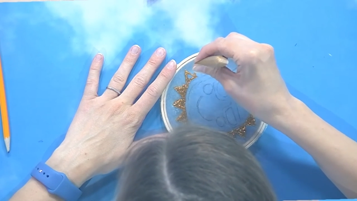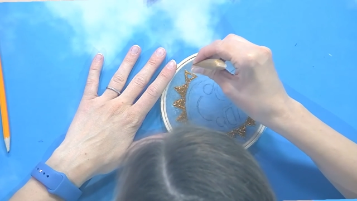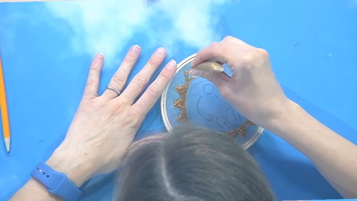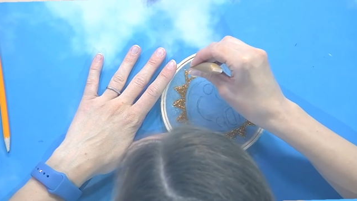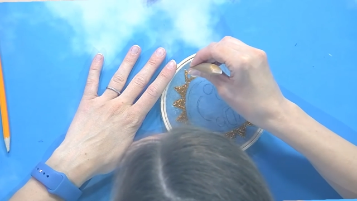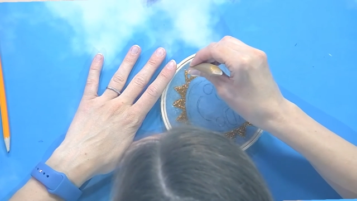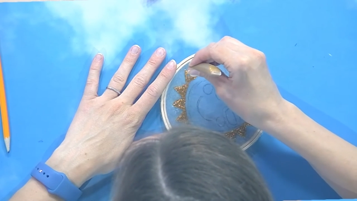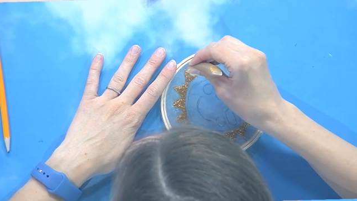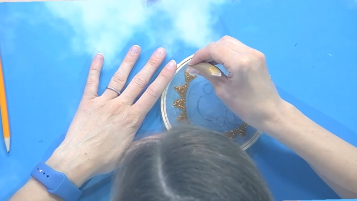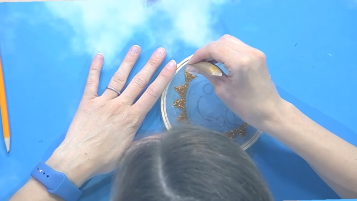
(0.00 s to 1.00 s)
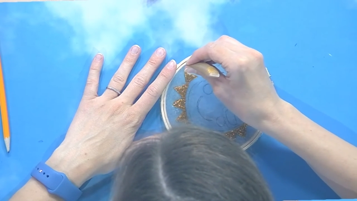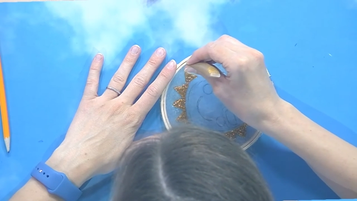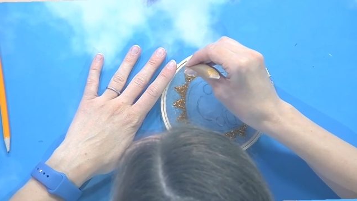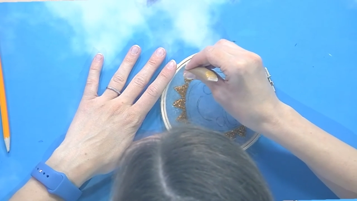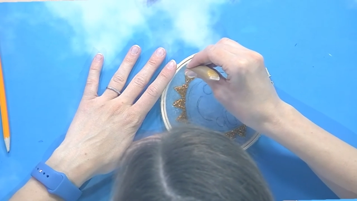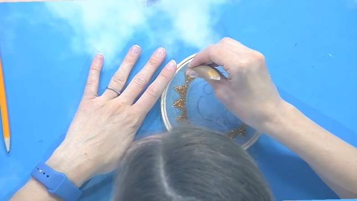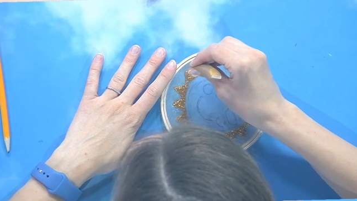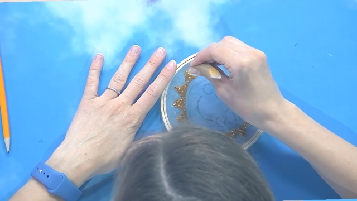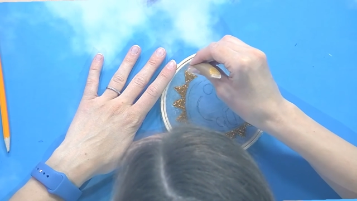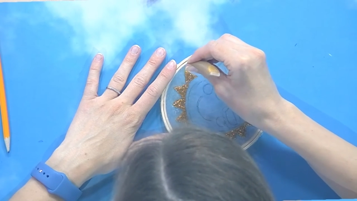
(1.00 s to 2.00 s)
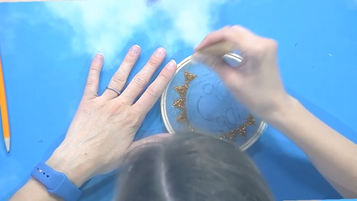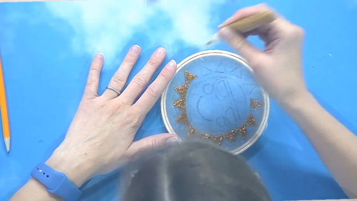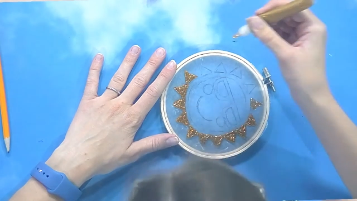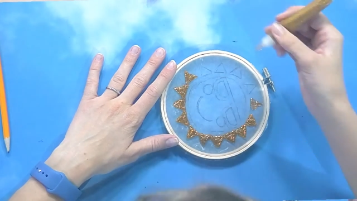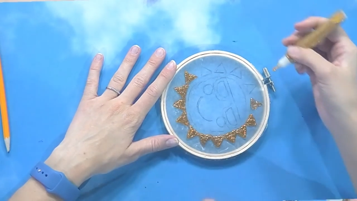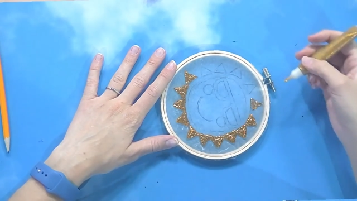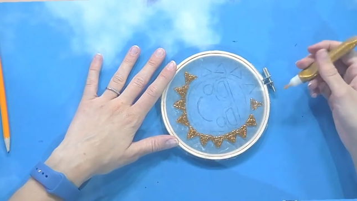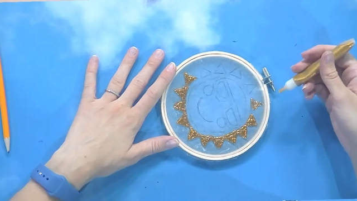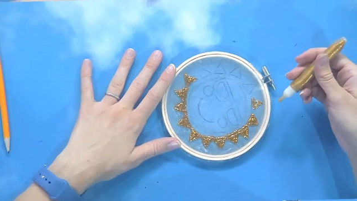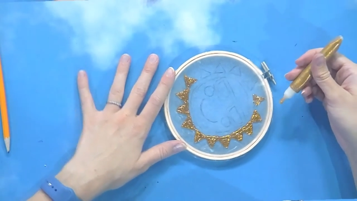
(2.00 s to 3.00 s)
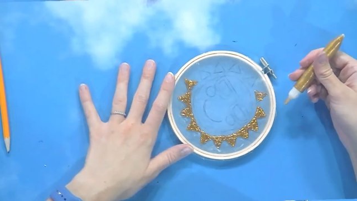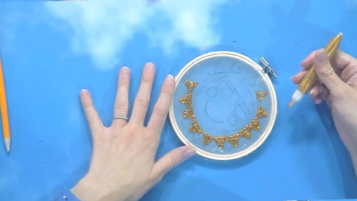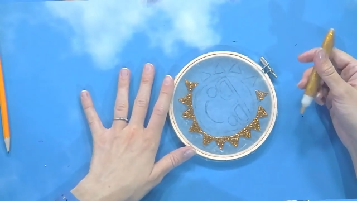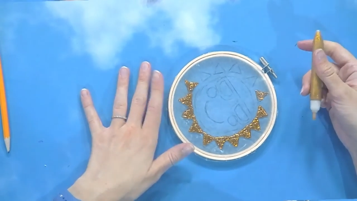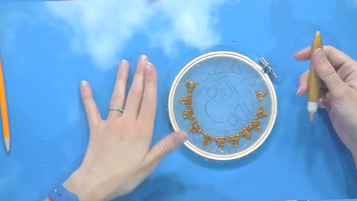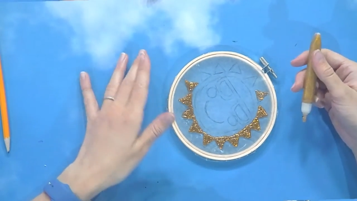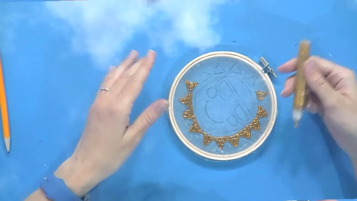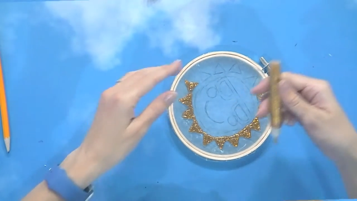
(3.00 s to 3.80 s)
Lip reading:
[unreadable: no face in view]